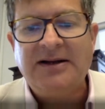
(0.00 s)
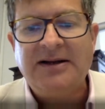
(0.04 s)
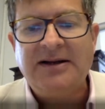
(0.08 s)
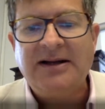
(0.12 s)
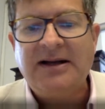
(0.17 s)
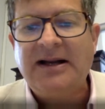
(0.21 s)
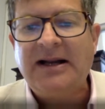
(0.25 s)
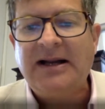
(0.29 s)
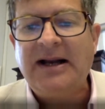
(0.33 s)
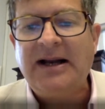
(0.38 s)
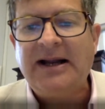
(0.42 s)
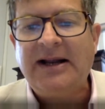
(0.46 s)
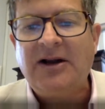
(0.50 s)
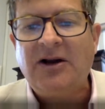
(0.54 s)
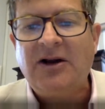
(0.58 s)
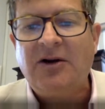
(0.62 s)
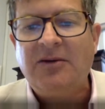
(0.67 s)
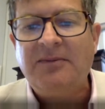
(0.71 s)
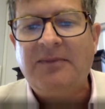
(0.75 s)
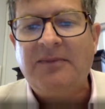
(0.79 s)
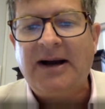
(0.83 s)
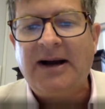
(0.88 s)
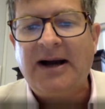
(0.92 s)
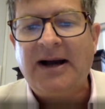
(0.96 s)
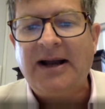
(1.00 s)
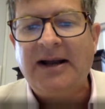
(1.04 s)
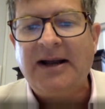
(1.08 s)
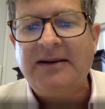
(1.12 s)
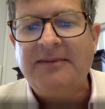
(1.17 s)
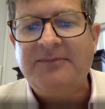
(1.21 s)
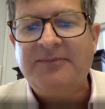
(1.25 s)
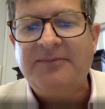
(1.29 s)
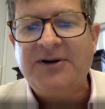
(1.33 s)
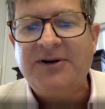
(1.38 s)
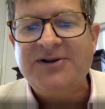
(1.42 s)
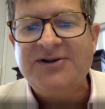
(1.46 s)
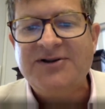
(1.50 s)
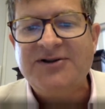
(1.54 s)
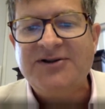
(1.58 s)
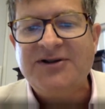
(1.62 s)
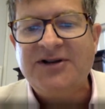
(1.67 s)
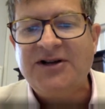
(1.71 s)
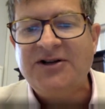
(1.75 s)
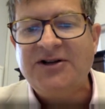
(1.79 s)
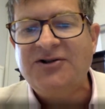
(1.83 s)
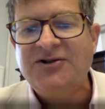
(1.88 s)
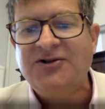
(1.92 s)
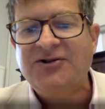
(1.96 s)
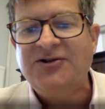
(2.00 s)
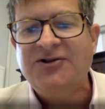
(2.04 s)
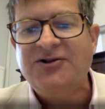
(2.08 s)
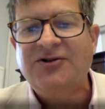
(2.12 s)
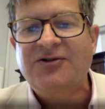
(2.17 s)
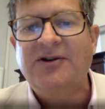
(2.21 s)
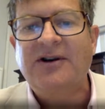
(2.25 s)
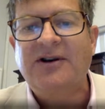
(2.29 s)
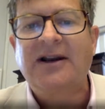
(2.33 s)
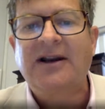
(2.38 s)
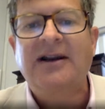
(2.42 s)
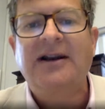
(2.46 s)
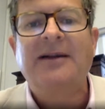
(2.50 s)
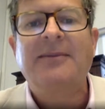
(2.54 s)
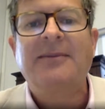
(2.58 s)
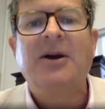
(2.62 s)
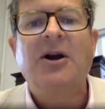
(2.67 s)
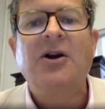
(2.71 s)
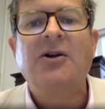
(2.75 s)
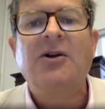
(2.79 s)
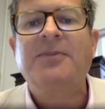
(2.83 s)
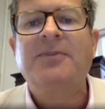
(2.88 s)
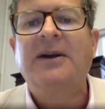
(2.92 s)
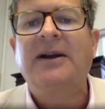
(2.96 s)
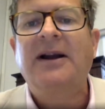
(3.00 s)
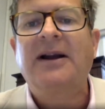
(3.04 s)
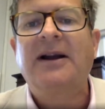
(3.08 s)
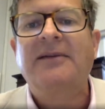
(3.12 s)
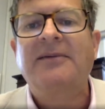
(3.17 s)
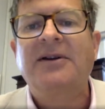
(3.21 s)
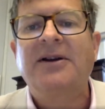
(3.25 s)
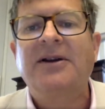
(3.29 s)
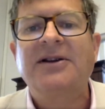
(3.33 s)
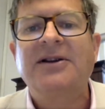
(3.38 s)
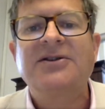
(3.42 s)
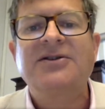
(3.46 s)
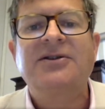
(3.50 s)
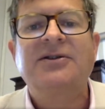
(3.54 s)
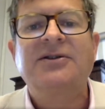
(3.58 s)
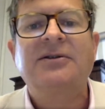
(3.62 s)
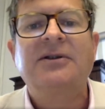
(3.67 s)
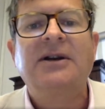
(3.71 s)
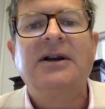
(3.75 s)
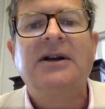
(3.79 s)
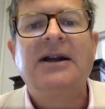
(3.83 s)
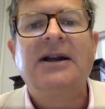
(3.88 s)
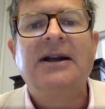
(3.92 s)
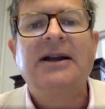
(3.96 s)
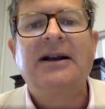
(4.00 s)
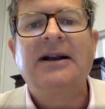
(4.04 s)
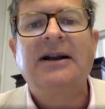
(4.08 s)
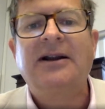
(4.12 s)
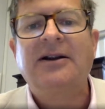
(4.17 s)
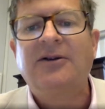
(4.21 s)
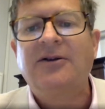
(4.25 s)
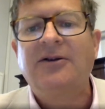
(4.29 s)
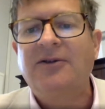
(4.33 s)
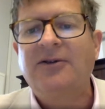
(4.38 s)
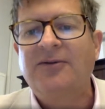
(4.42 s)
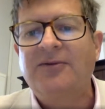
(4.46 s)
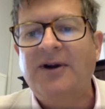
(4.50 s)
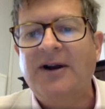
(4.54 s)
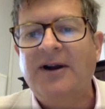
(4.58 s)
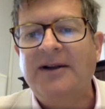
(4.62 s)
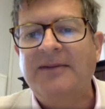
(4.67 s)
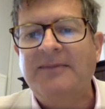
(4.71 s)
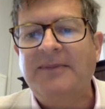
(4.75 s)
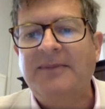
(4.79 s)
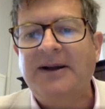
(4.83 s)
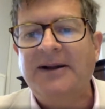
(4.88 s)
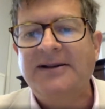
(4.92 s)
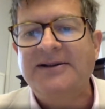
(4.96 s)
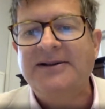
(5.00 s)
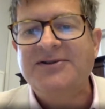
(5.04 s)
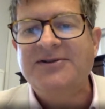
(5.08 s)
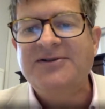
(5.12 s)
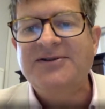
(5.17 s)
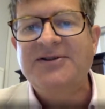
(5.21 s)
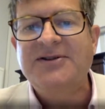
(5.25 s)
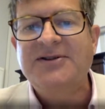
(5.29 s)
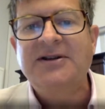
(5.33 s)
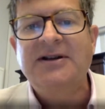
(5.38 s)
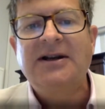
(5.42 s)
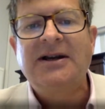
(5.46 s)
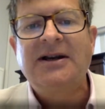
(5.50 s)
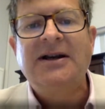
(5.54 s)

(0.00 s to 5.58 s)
click on my presentation screen, and I'm hoping I'm going to click on the right buttons.